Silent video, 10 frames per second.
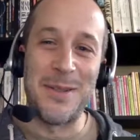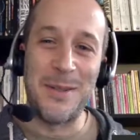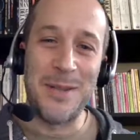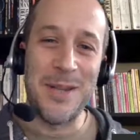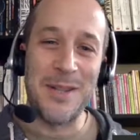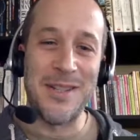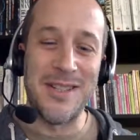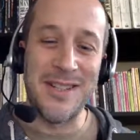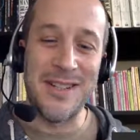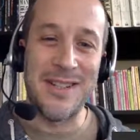
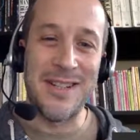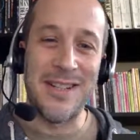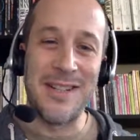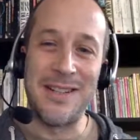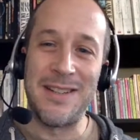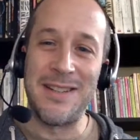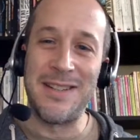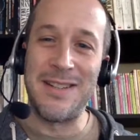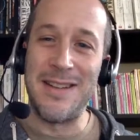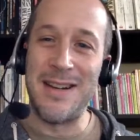
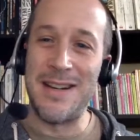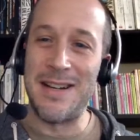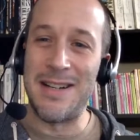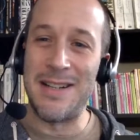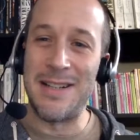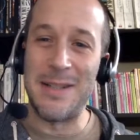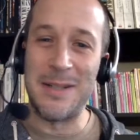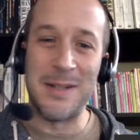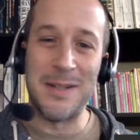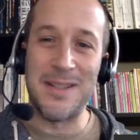2016
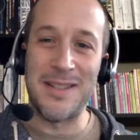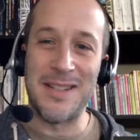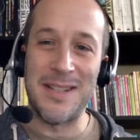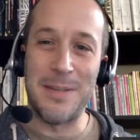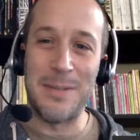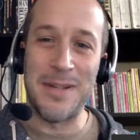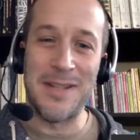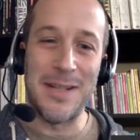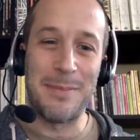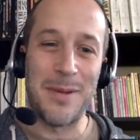SLIP and
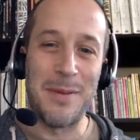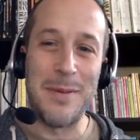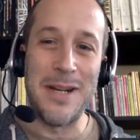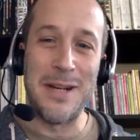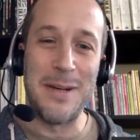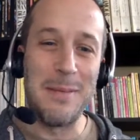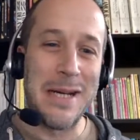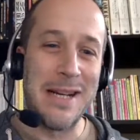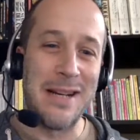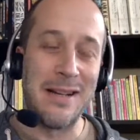SIP committee
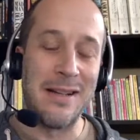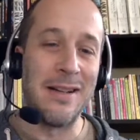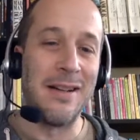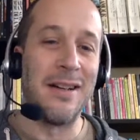meeting.